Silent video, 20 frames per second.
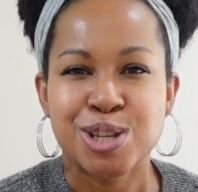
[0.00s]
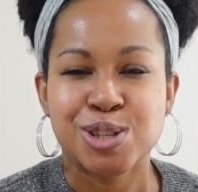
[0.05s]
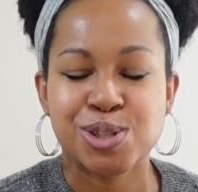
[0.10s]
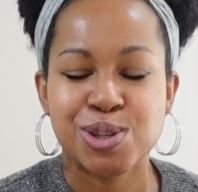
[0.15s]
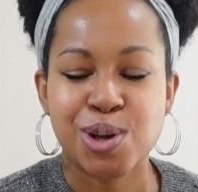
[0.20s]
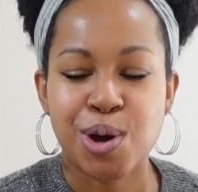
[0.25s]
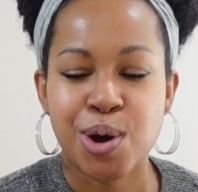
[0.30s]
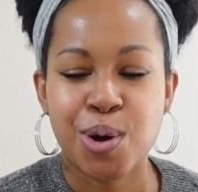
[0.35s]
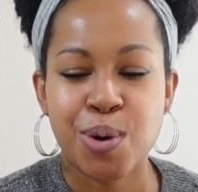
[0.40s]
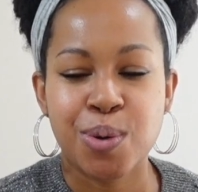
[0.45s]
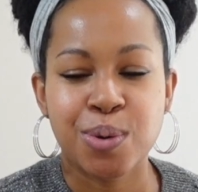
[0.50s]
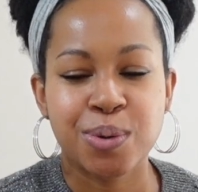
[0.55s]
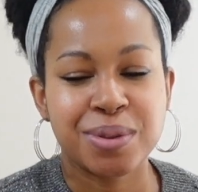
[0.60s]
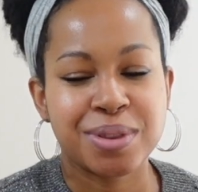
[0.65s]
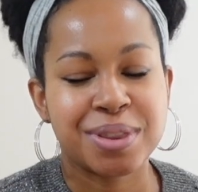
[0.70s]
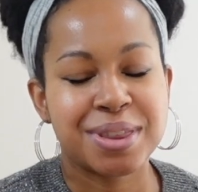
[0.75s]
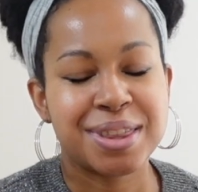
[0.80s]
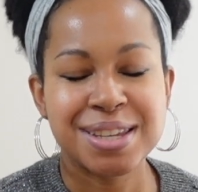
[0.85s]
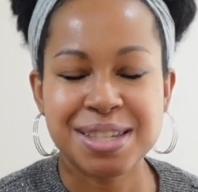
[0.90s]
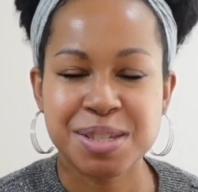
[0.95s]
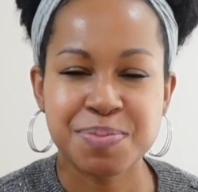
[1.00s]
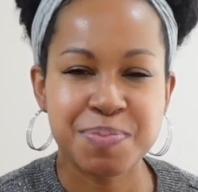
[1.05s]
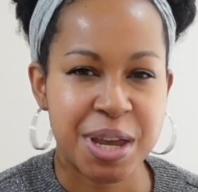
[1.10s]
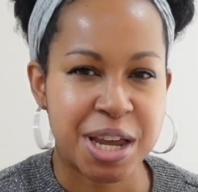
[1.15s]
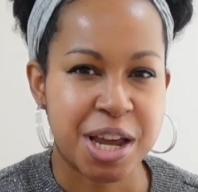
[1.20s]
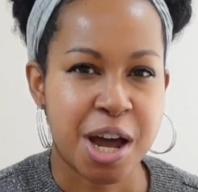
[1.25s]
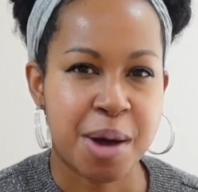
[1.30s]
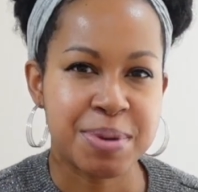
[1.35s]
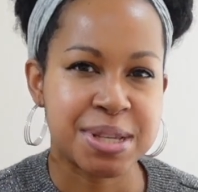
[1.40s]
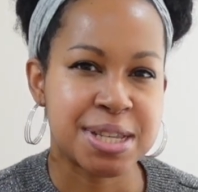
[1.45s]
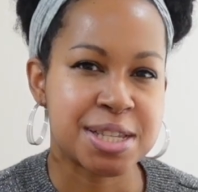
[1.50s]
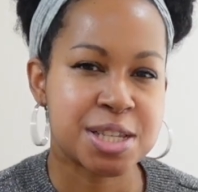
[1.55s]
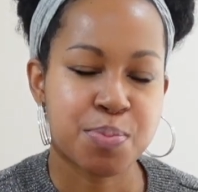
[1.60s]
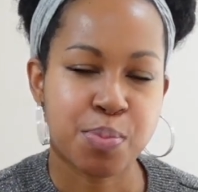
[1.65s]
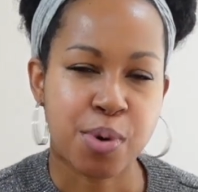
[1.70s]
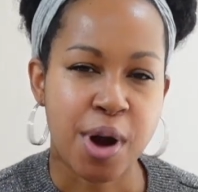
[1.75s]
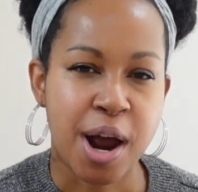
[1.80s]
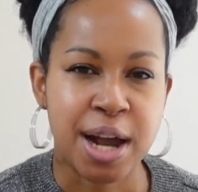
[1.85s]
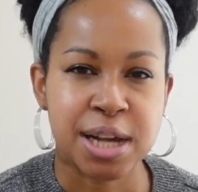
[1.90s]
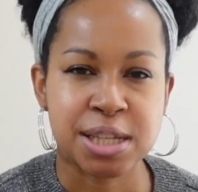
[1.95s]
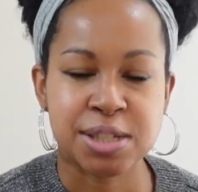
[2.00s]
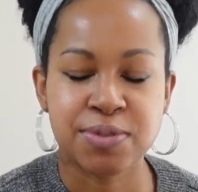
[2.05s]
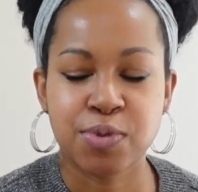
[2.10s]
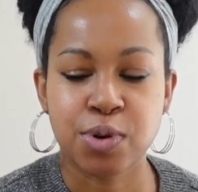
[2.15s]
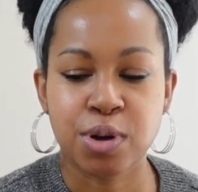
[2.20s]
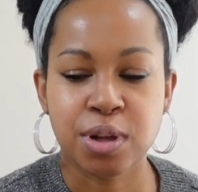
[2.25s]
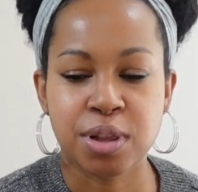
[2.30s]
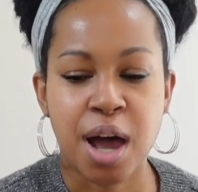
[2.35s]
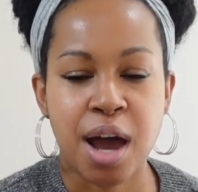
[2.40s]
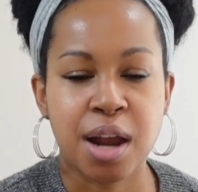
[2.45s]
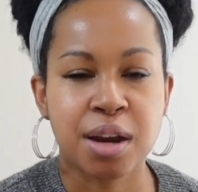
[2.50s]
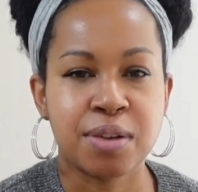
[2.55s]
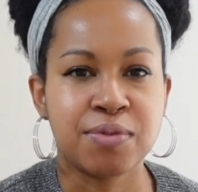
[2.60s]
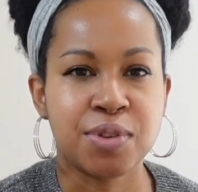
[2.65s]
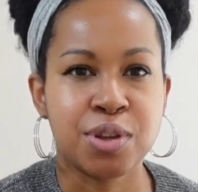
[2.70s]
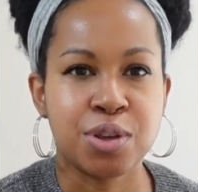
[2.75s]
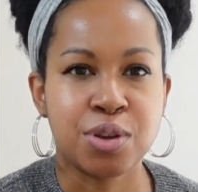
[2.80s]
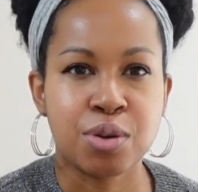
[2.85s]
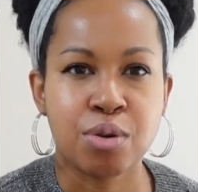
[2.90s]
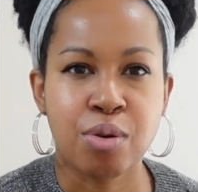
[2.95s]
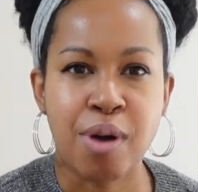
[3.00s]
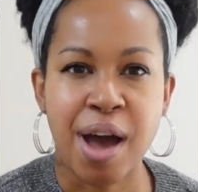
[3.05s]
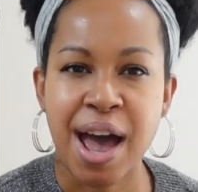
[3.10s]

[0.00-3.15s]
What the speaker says: So this may come as a surprise for a lot of you,